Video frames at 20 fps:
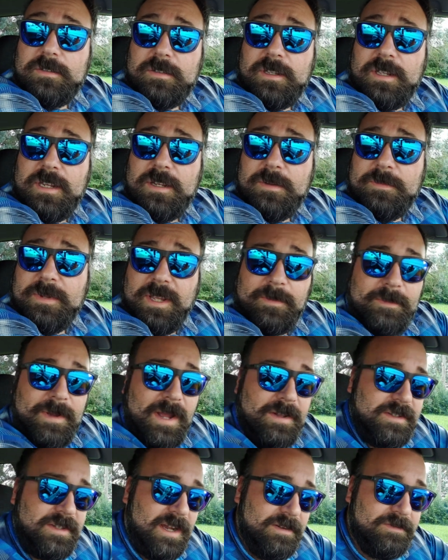Getting to be
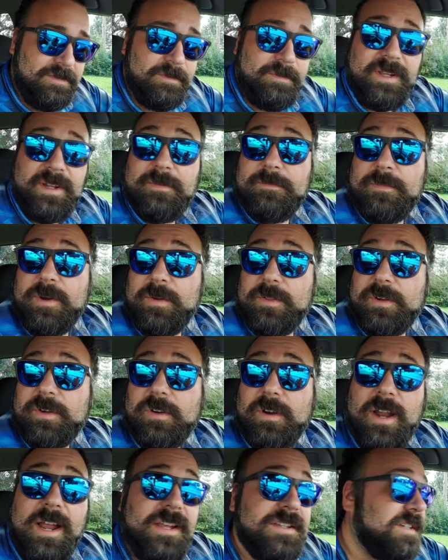about time for me to mow the
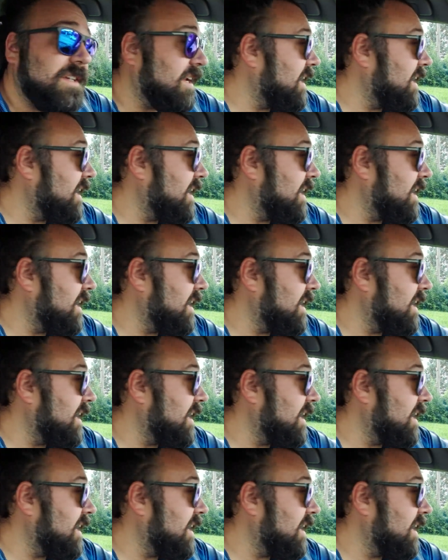grass